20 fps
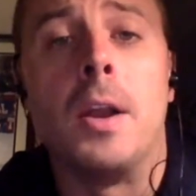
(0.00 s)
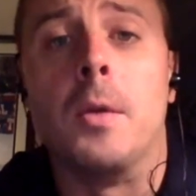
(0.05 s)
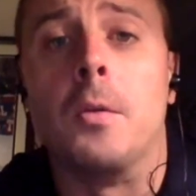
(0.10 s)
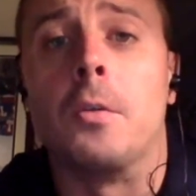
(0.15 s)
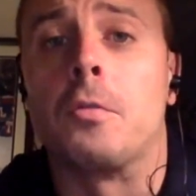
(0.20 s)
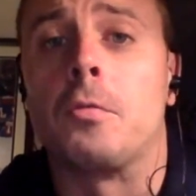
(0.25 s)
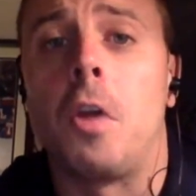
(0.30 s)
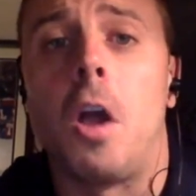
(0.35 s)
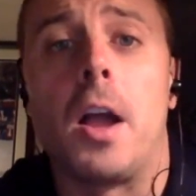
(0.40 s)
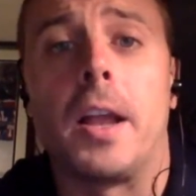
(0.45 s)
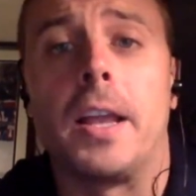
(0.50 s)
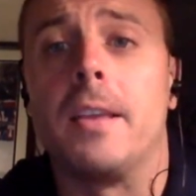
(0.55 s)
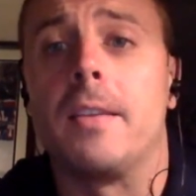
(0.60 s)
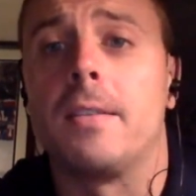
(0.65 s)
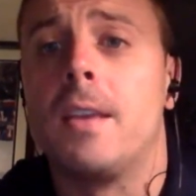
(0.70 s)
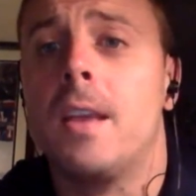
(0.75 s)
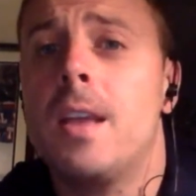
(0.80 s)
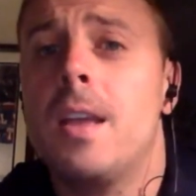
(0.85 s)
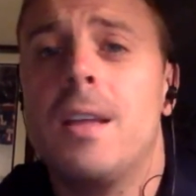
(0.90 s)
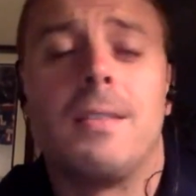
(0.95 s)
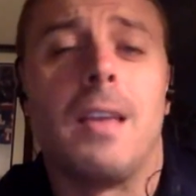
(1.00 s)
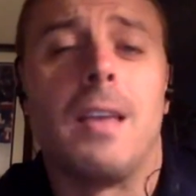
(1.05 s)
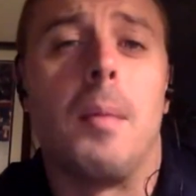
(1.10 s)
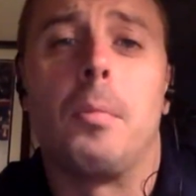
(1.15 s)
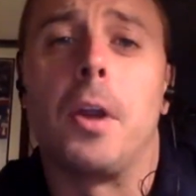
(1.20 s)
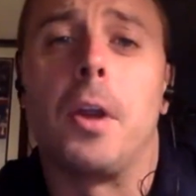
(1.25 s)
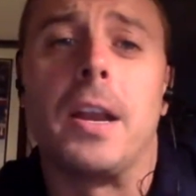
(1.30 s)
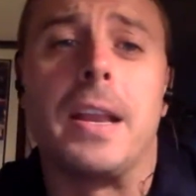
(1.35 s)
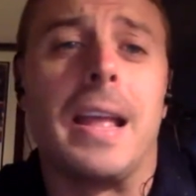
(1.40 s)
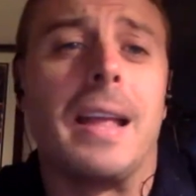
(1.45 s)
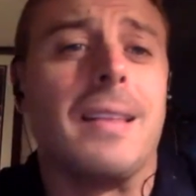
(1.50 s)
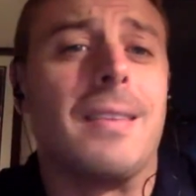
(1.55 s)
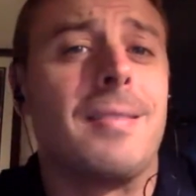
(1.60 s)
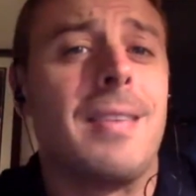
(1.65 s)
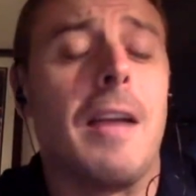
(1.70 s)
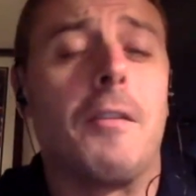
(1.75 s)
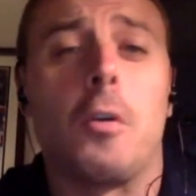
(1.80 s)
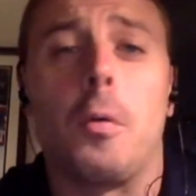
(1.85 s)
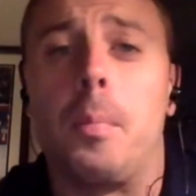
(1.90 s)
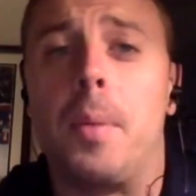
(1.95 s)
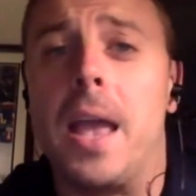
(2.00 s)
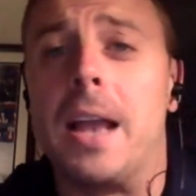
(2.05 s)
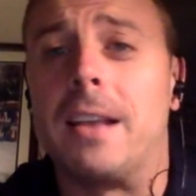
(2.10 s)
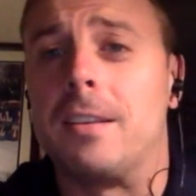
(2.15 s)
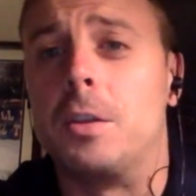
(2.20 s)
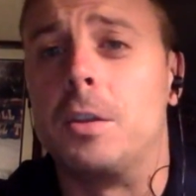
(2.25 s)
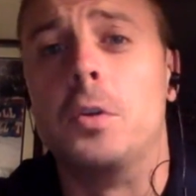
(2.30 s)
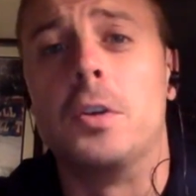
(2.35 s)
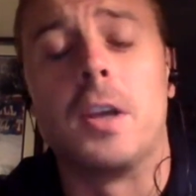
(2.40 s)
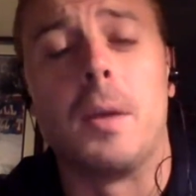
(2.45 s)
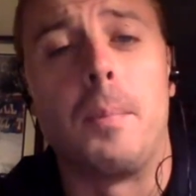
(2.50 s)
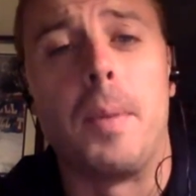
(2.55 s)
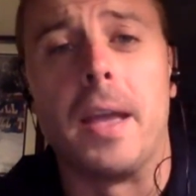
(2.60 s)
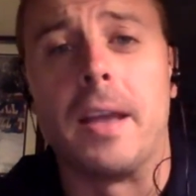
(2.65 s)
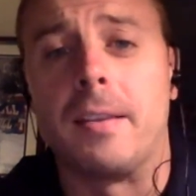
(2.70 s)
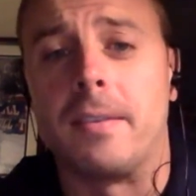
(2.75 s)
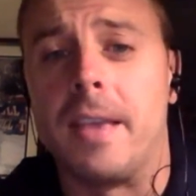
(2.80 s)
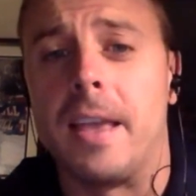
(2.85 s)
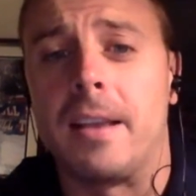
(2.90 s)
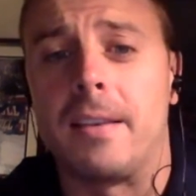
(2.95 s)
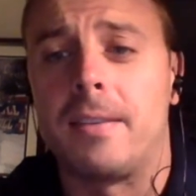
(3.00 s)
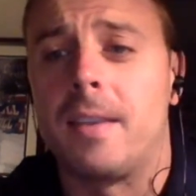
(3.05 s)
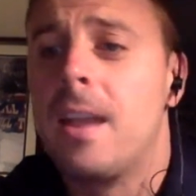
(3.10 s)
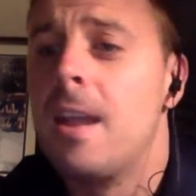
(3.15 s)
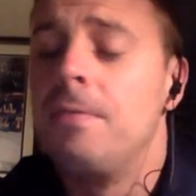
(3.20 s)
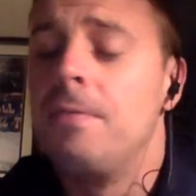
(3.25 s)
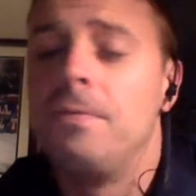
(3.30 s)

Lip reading: It was raucous. Tom Brady had several picks, including a pick 6.